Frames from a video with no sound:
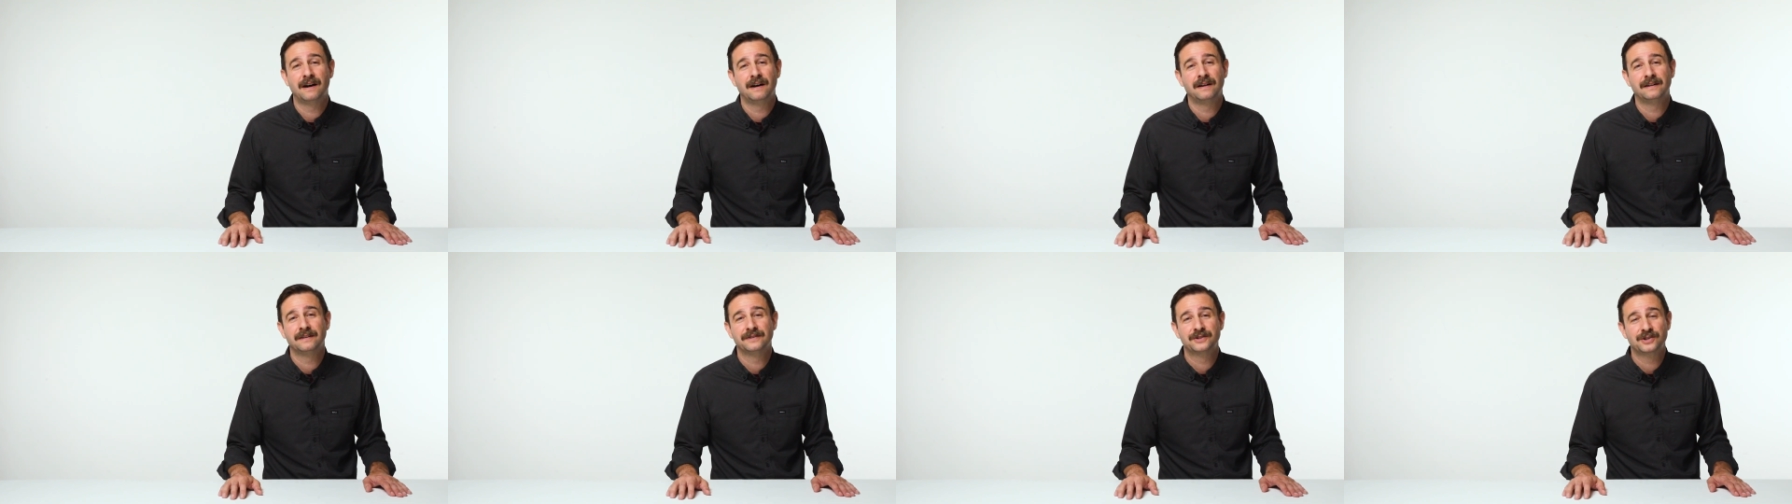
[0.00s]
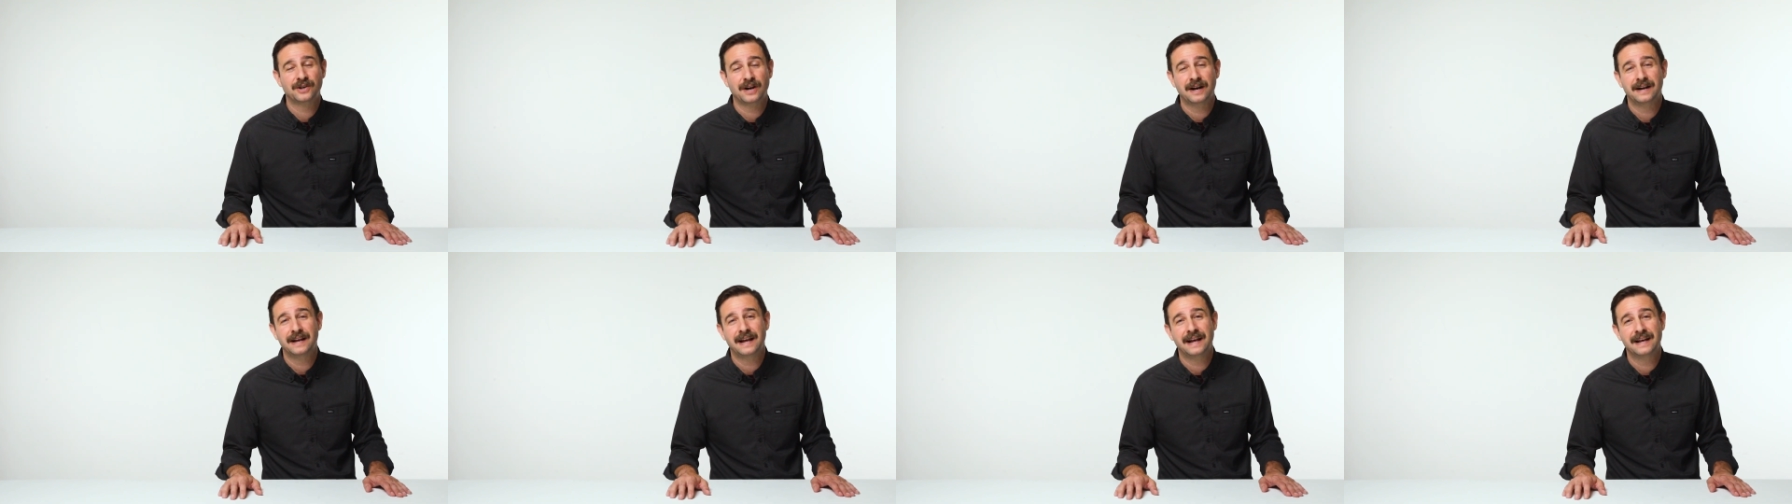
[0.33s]
I'll
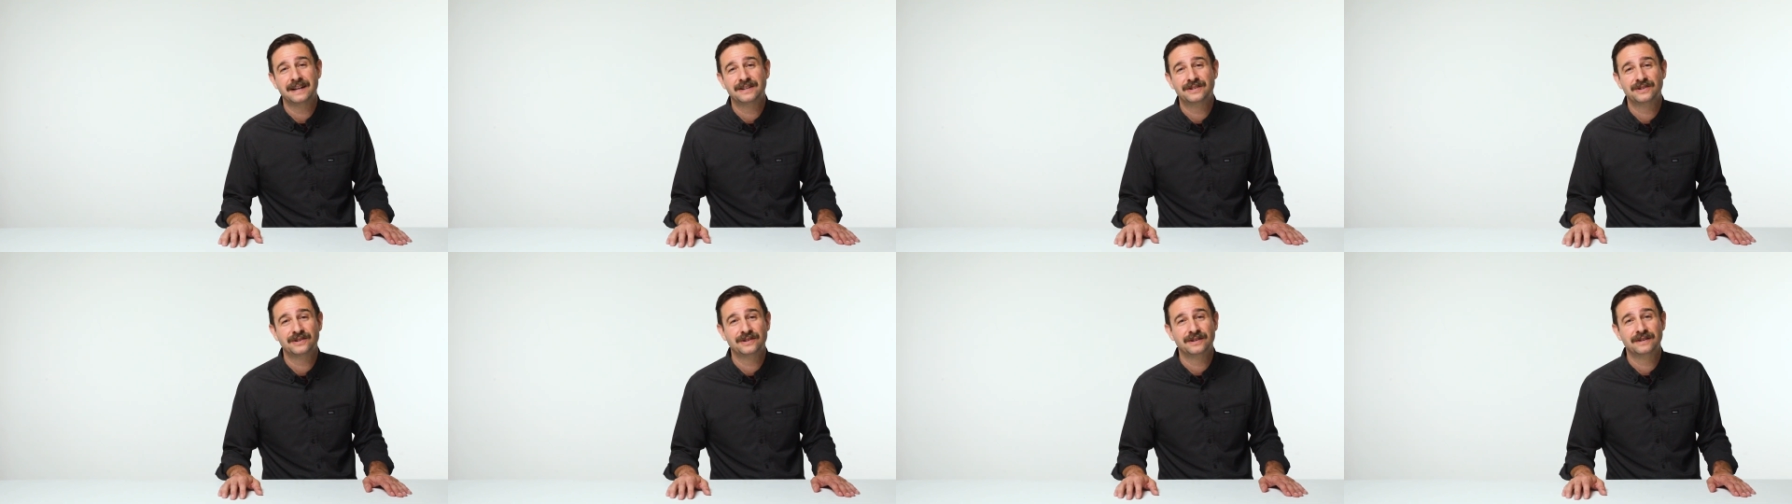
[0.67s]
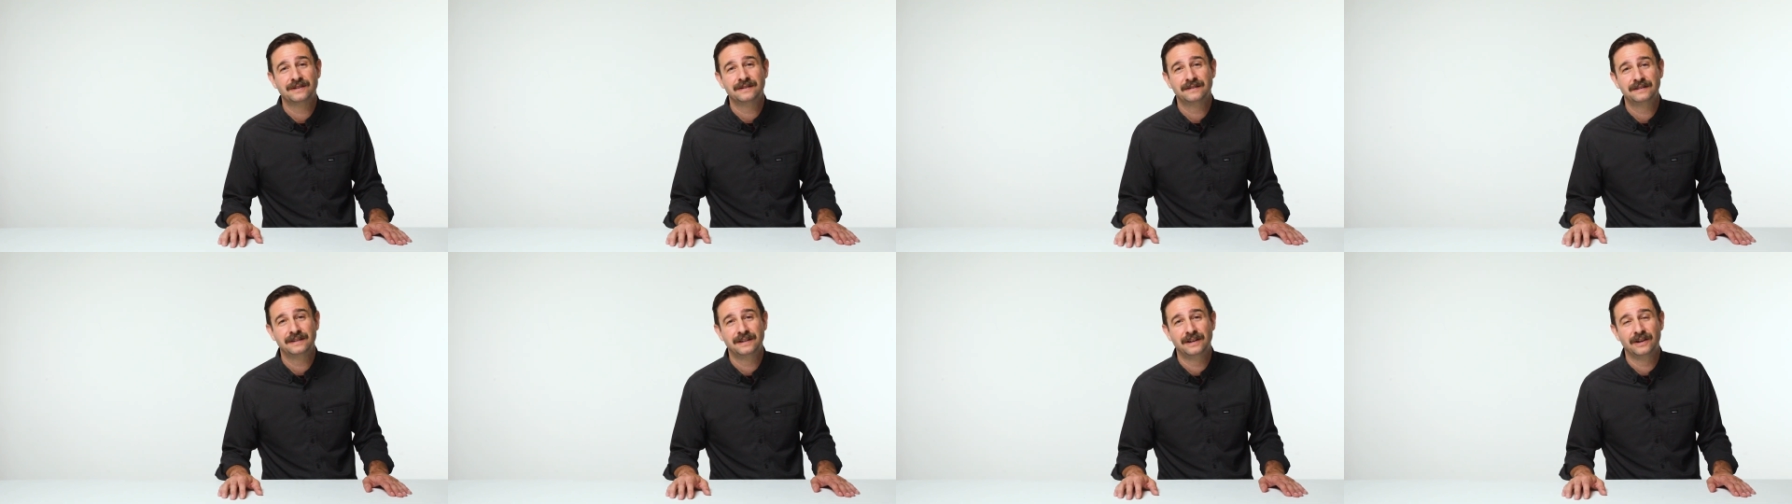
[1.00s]
try to
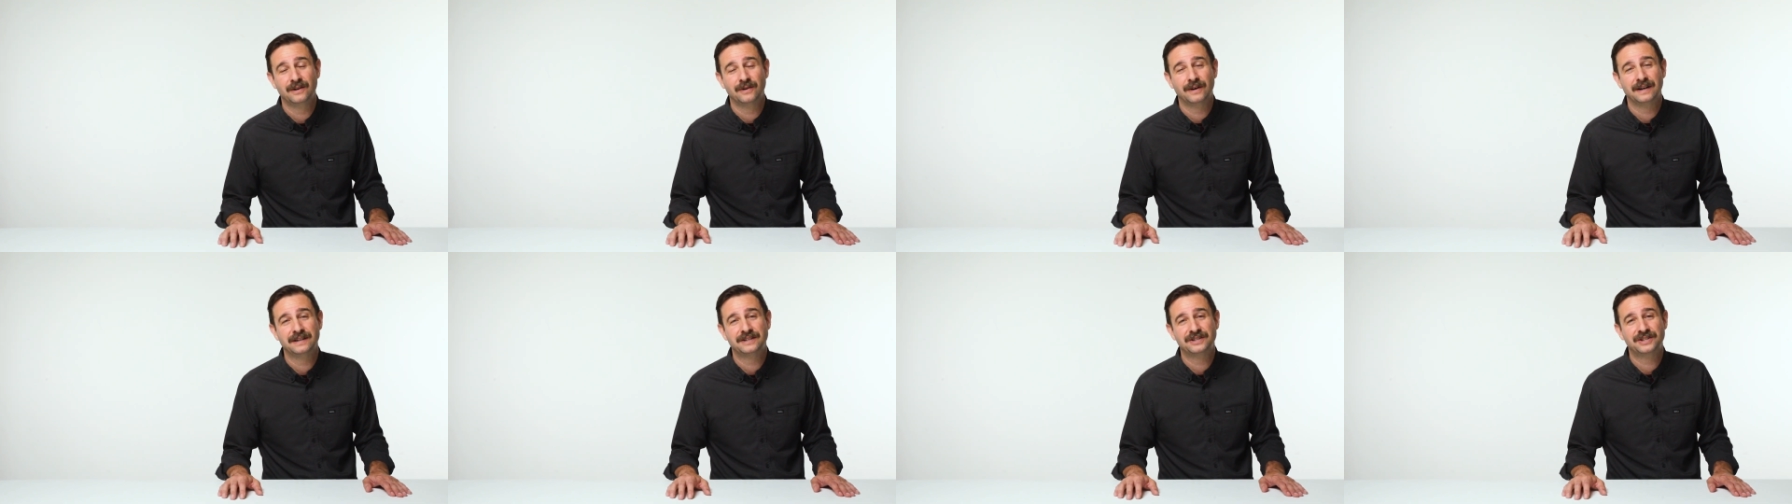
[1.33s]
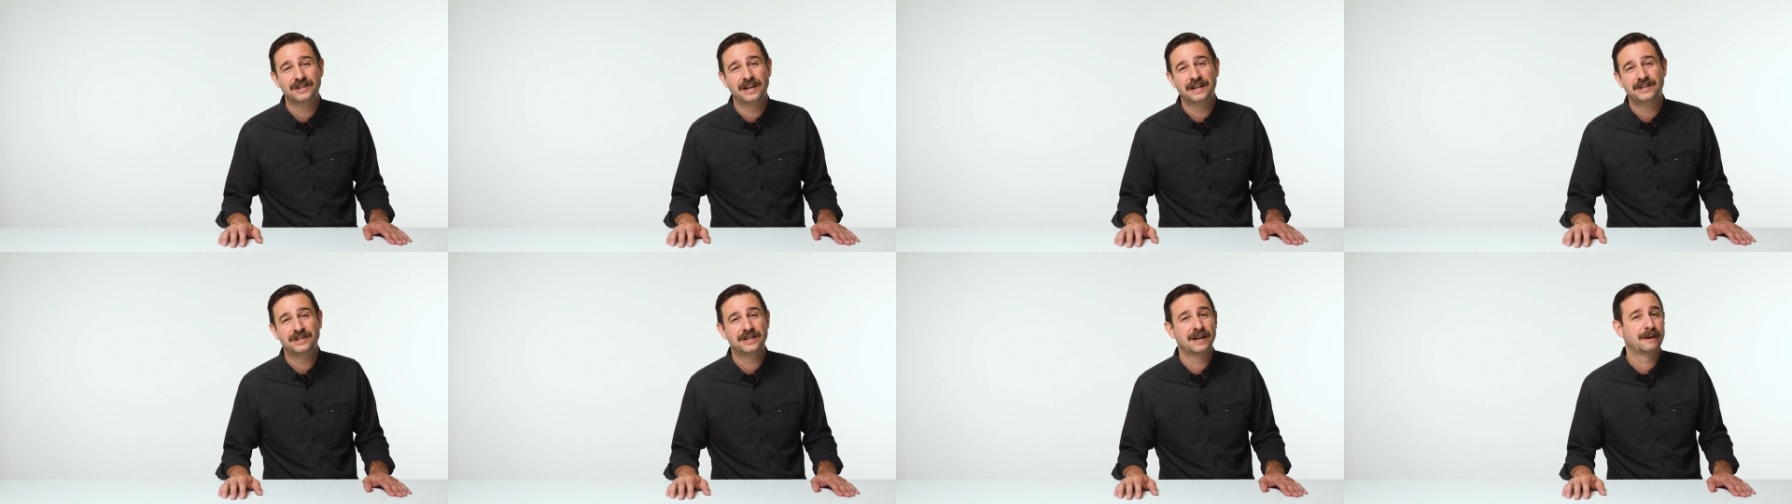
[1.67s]
answer. You know,
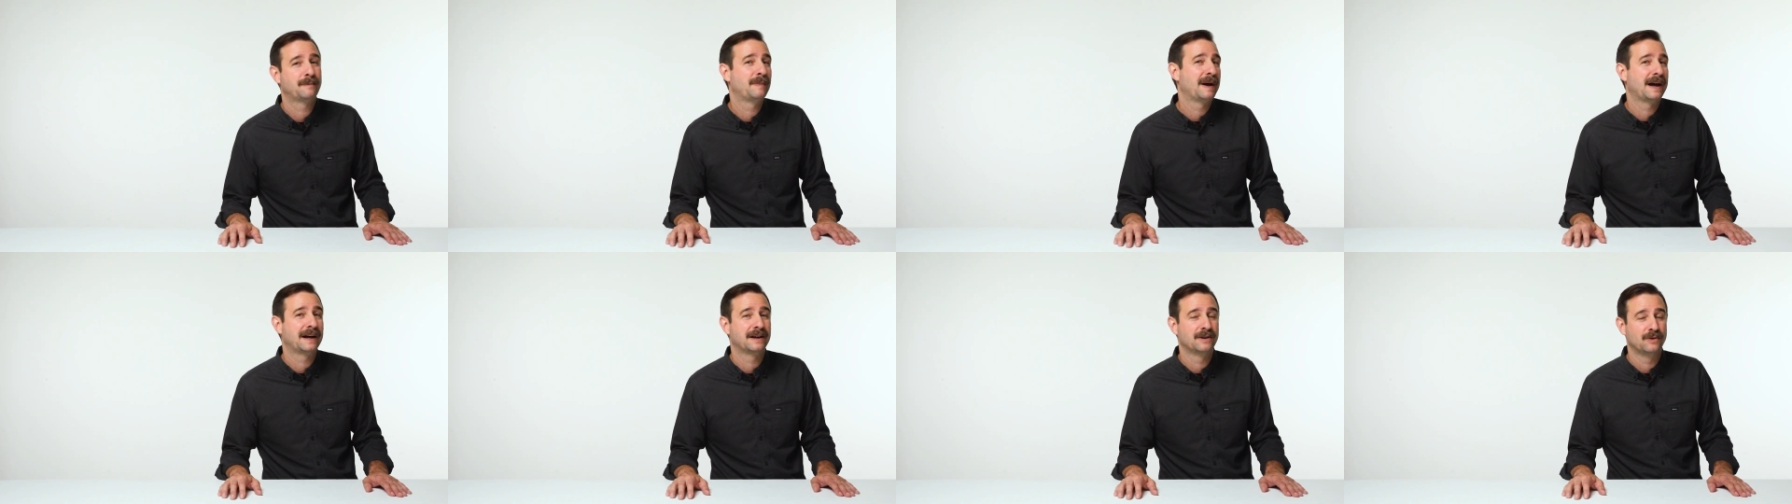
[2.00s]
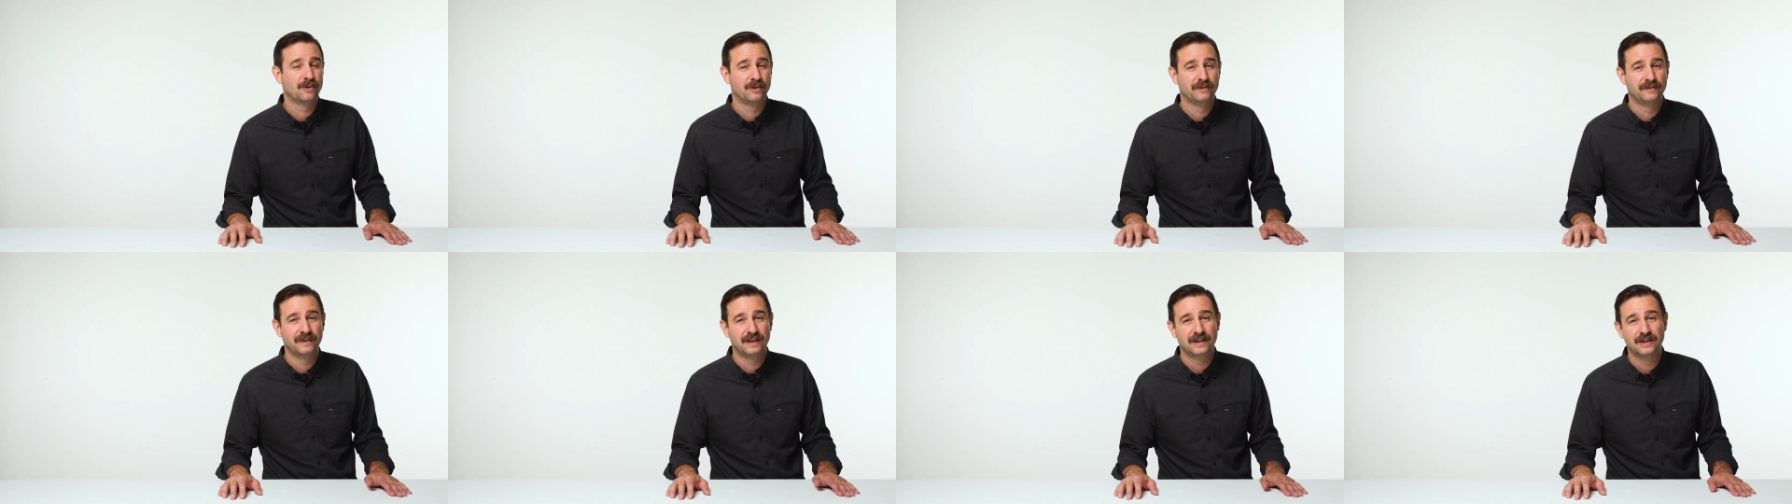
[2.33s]
I check back in
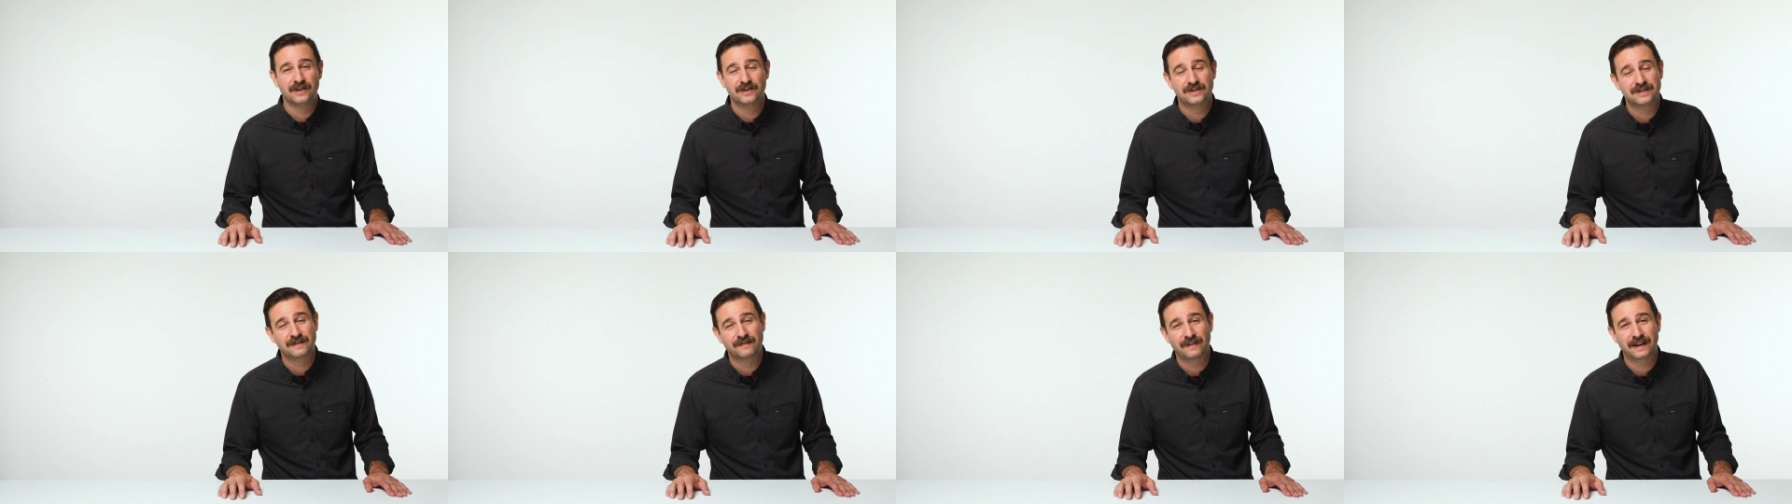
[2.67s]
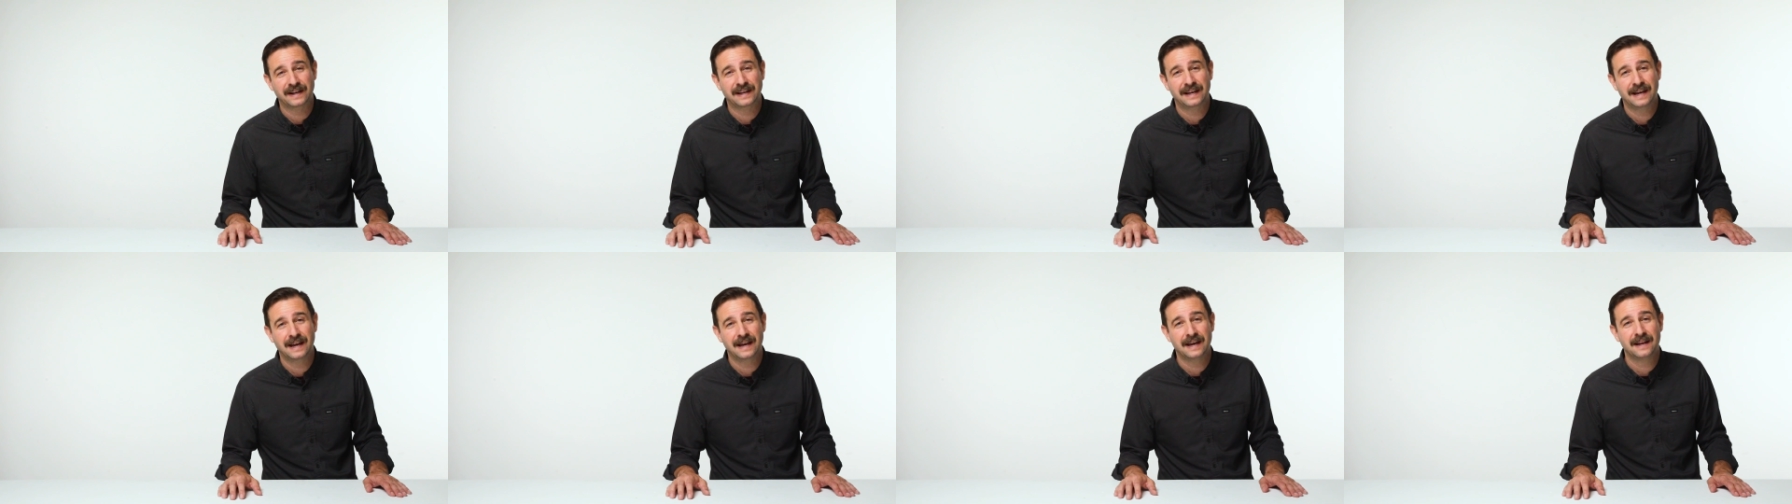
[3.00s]
old videos if I
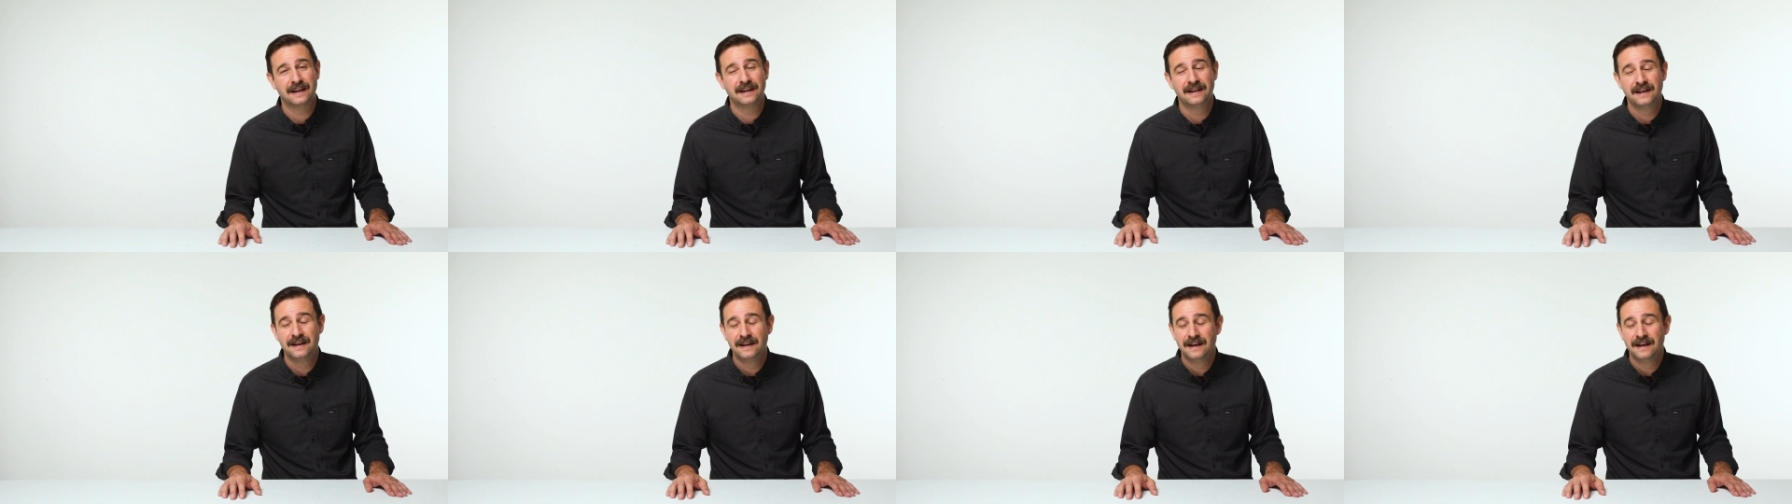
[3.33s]
can.